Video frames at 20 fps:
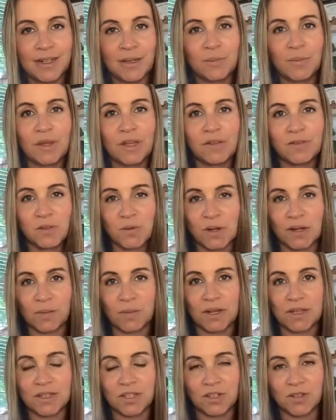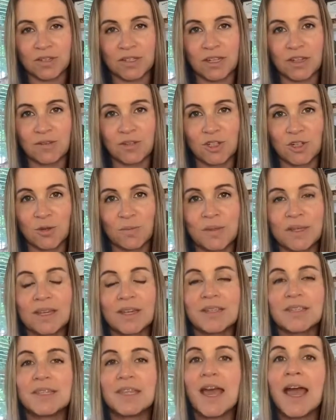But give 20 minutes to yourself too.
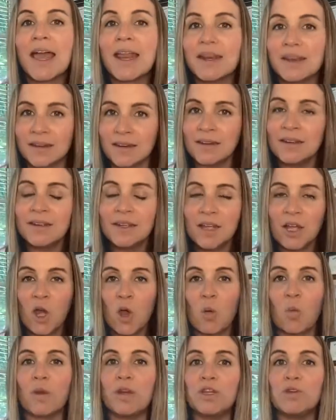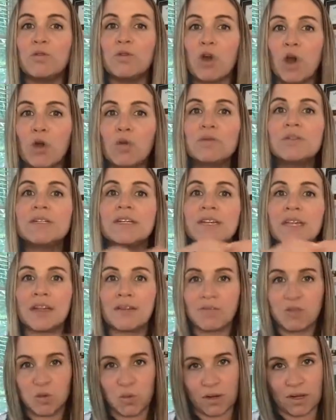Because then when you go to
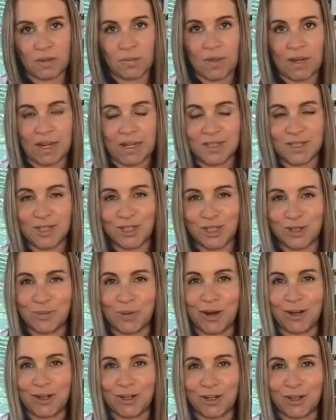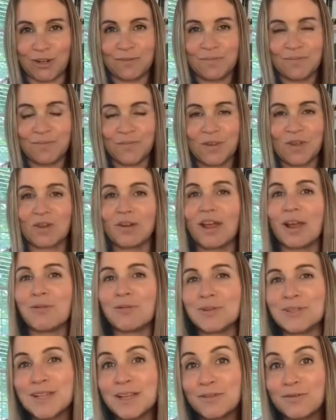give 20 minutes to your partner, you're not
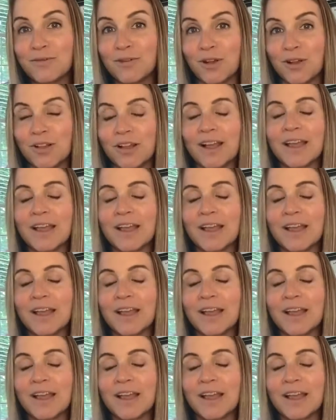resentful.